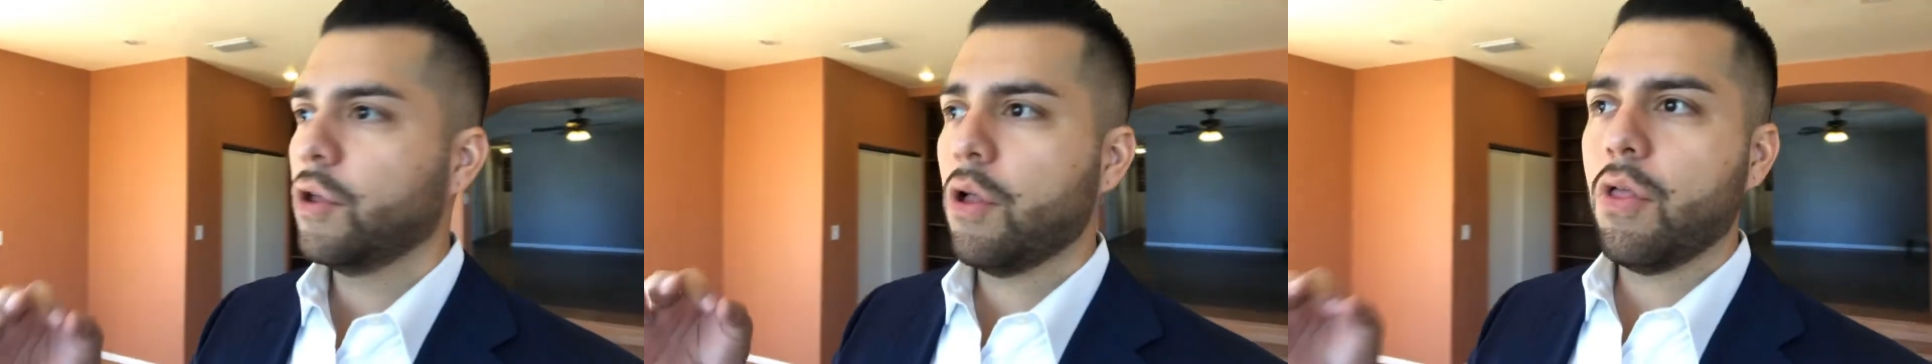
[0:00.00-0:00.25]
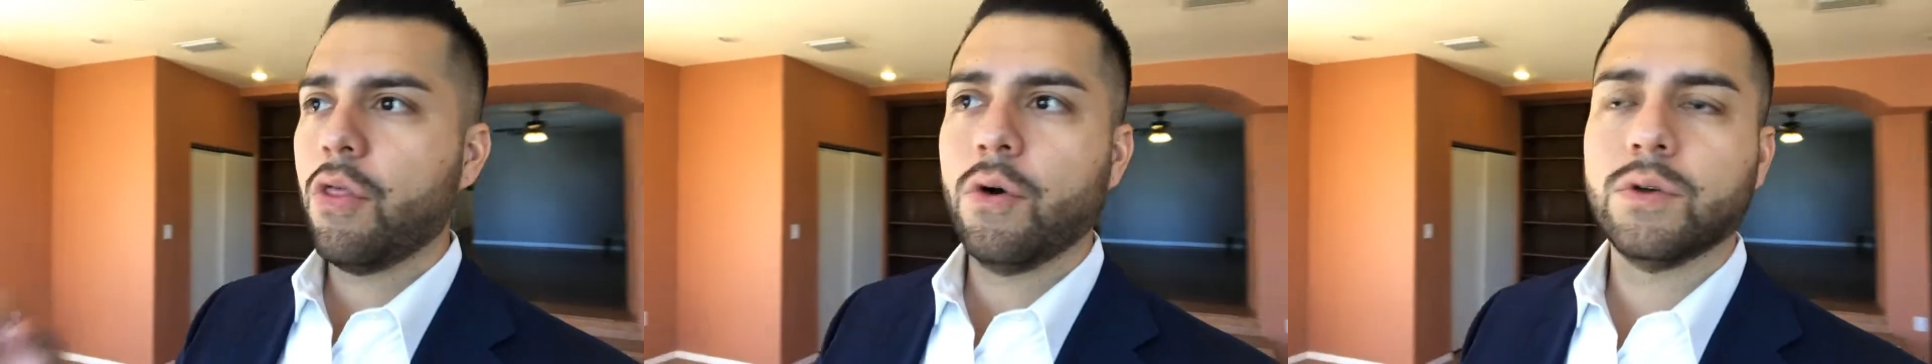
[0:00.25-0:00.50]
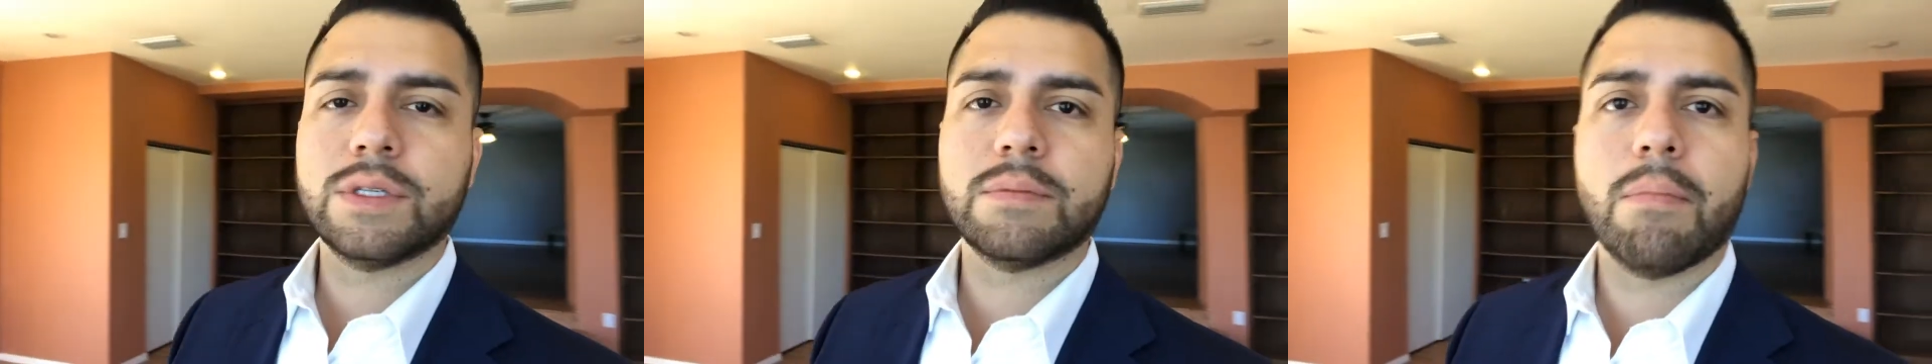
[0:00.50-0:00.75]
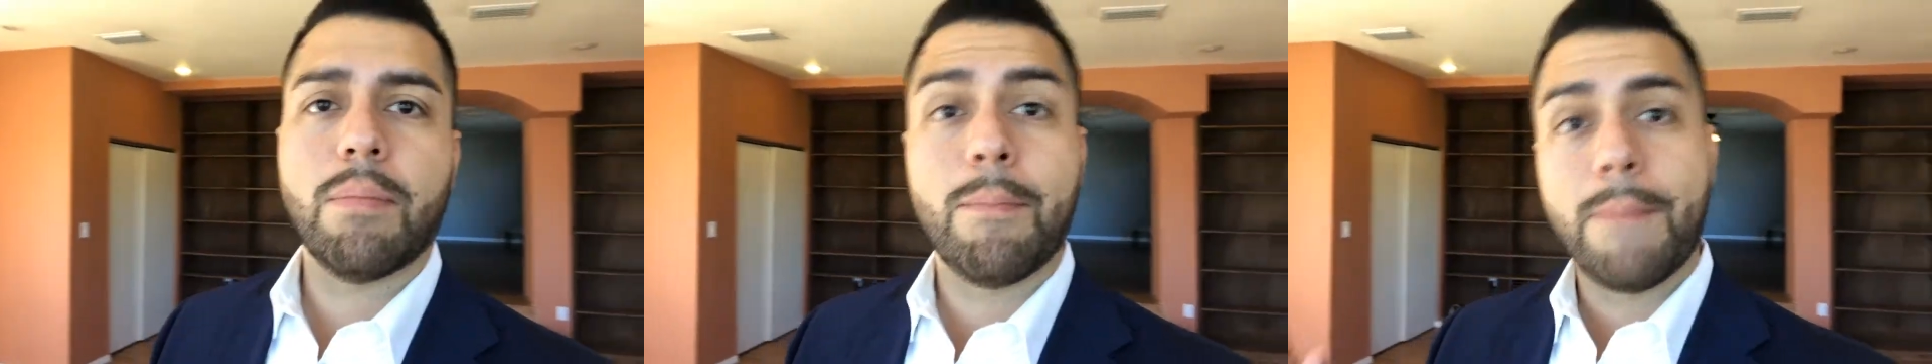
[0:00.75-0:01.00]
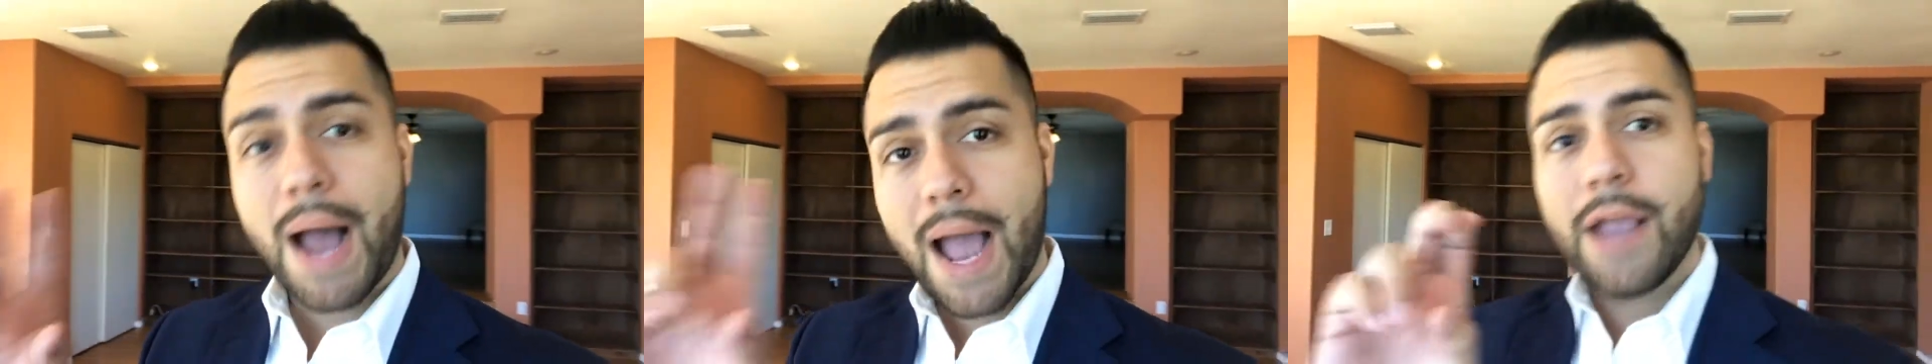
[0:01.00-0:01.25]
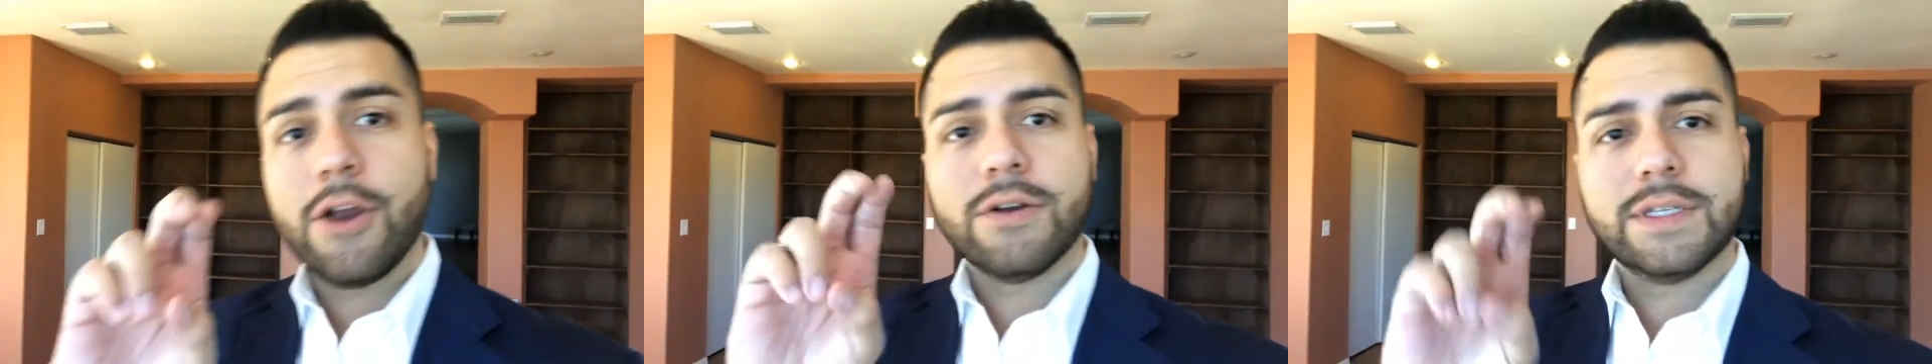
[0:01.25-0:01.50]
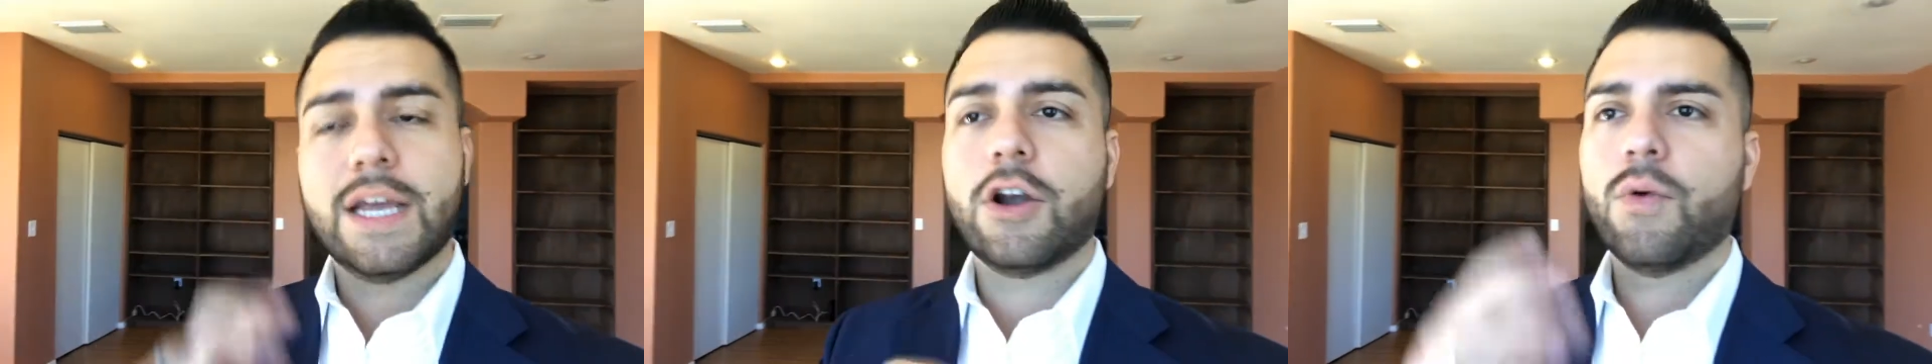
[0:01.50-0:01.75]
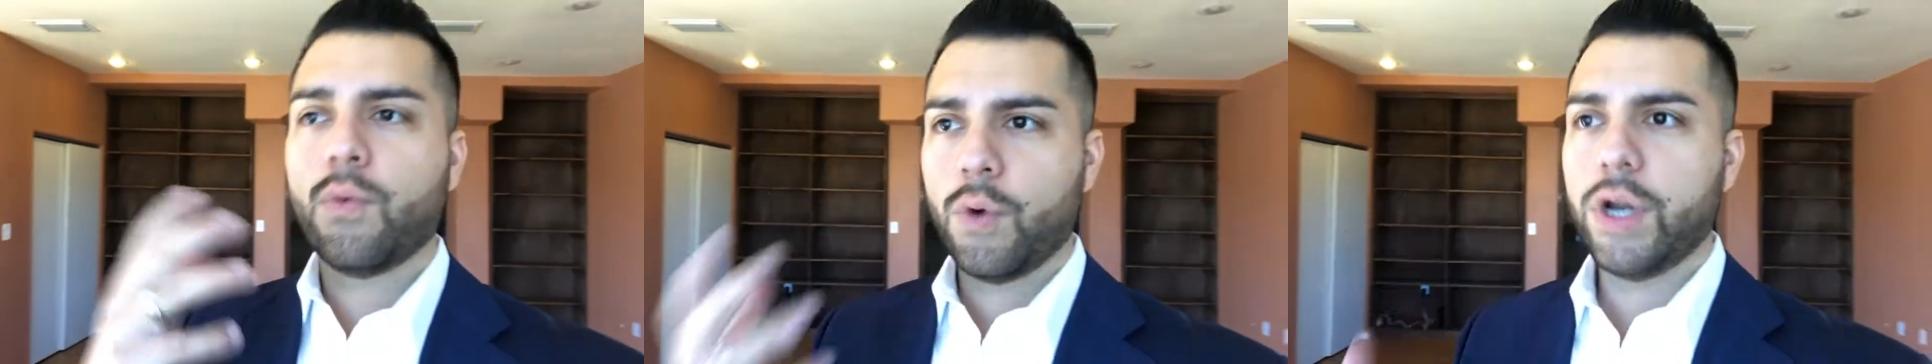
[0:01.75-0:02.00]
those buyers that
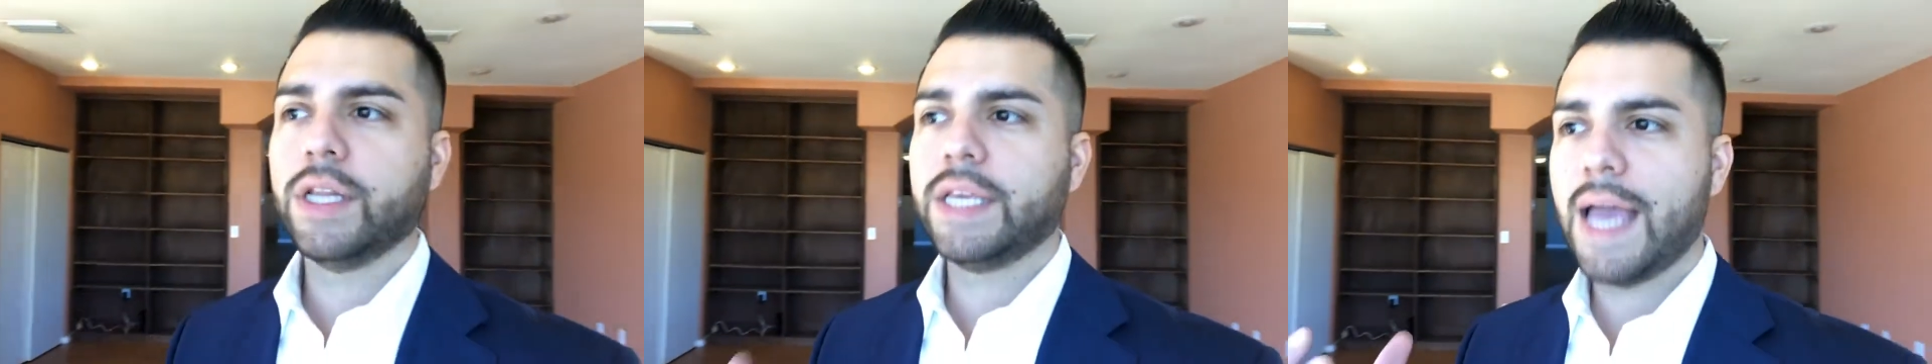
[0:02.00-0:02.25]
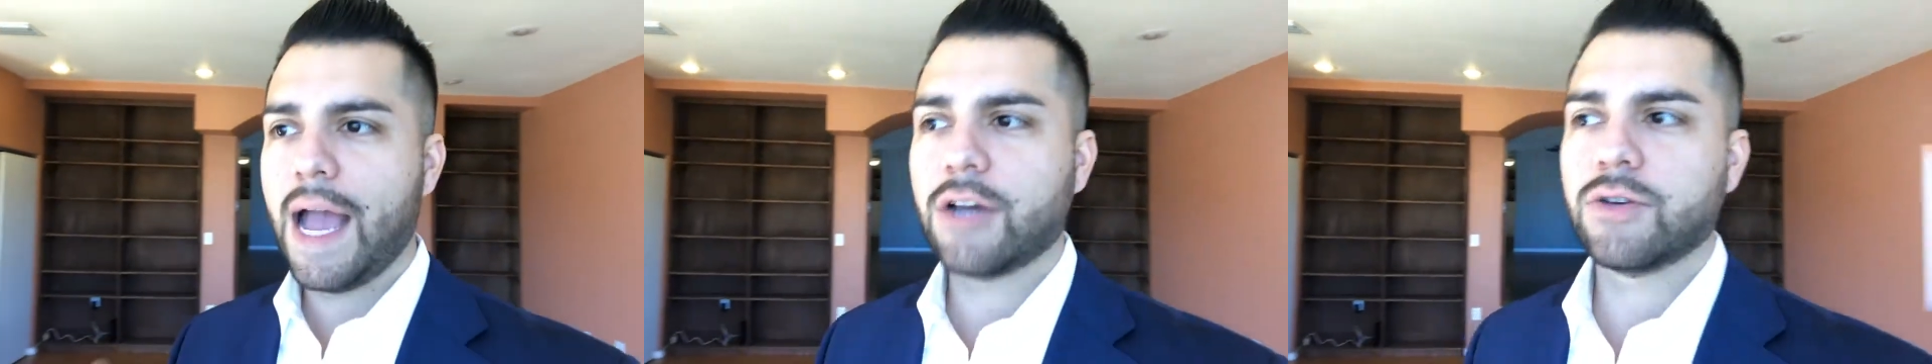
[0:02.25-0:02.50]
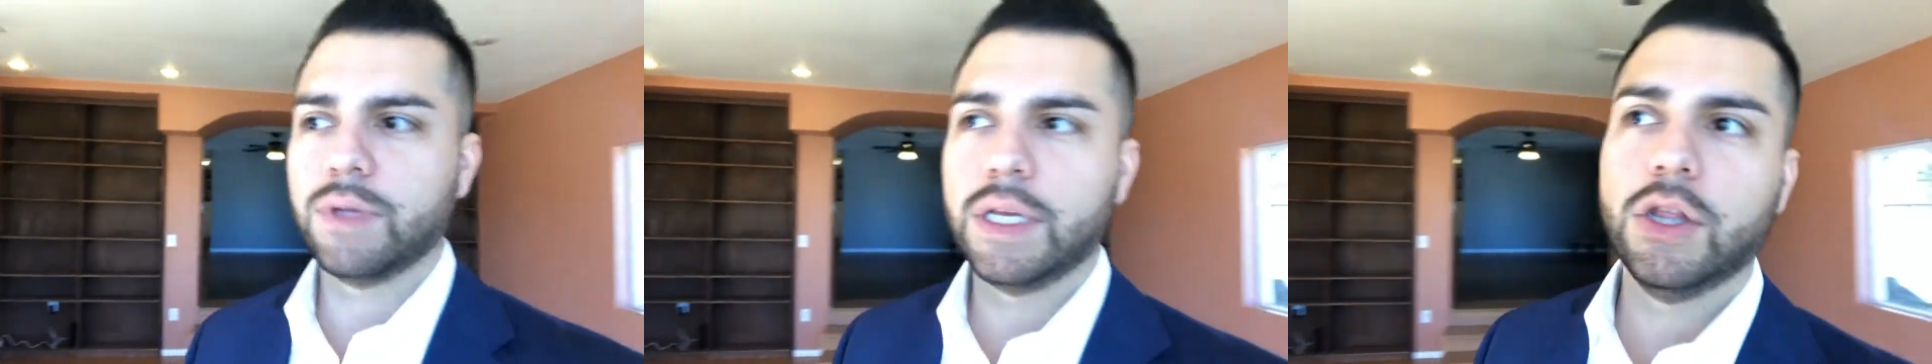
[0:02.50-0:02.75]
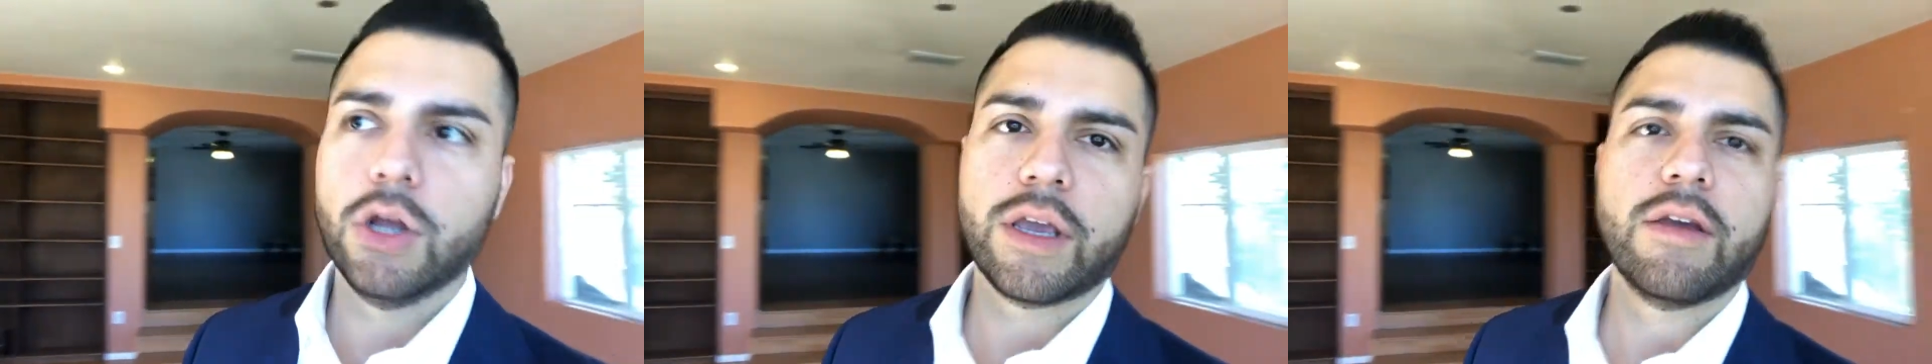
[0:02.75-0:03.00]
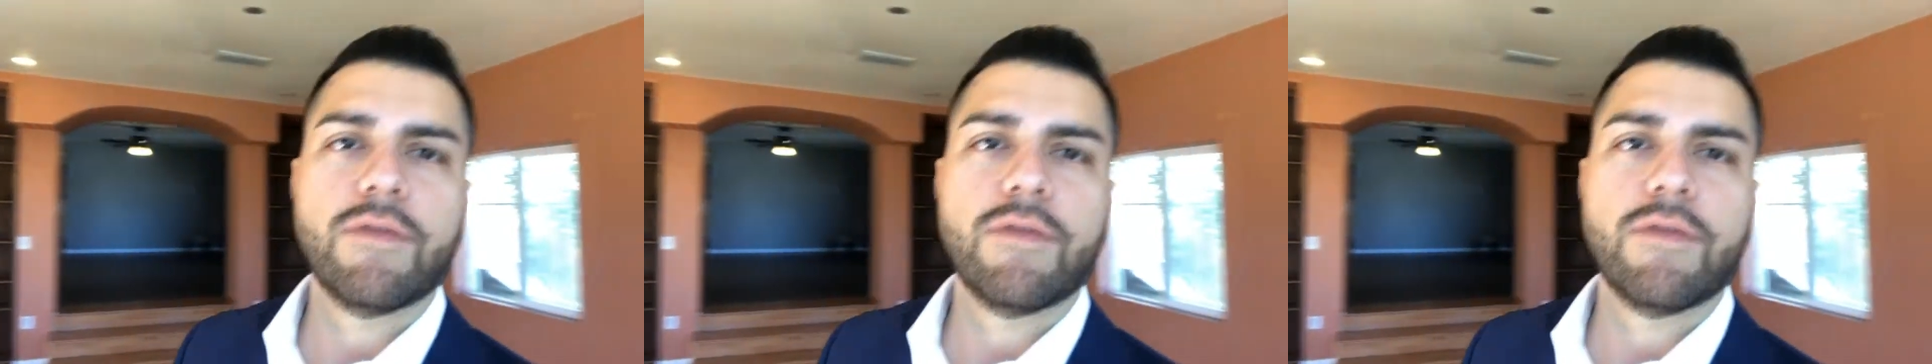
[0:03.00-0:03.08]
are really actually looking